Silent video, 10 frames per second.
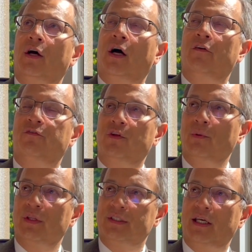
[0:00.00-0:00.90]
A few
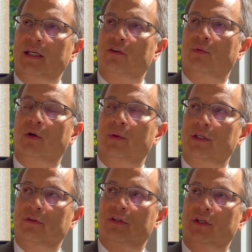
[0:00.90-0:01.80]
of the settings where we
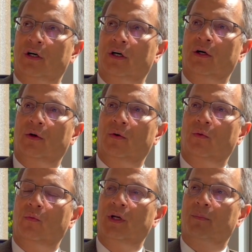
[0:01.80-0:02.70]
use it are
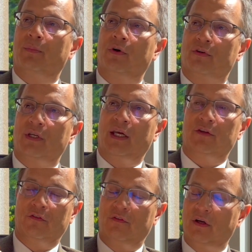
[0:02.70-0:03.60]
when a person has
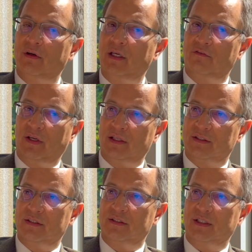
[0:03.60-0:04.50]
very
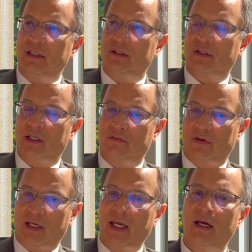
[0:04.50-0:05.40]
advanced disease, kind of
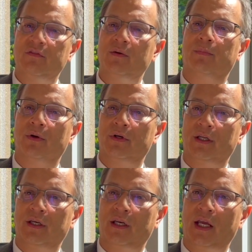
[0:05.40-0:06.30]
heavy
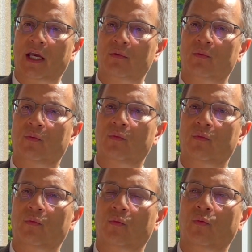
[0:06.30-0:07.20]
burden, and
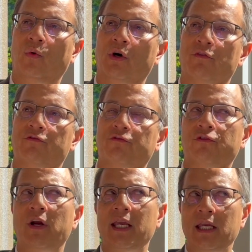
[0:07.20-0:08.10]
we're
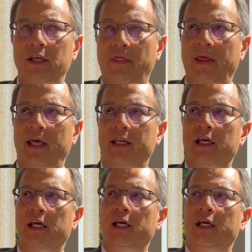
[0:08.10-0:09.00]
afraid that
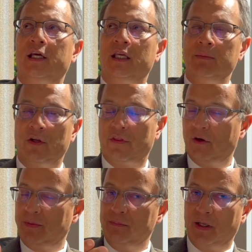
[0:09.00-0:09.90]

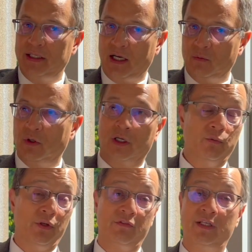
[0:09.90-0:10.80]
immunotherapy might not work and
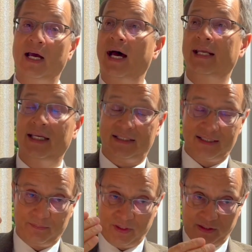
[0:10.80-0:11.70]
we've got to get
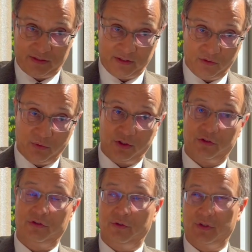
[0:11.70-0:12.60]
something that's going to work
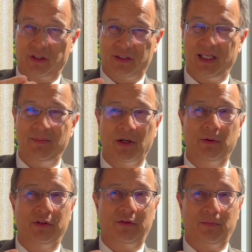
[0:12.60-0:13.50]
soon, because
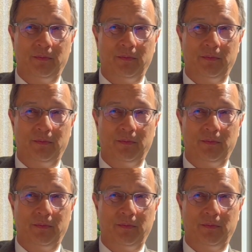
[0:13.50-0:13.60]
chemo is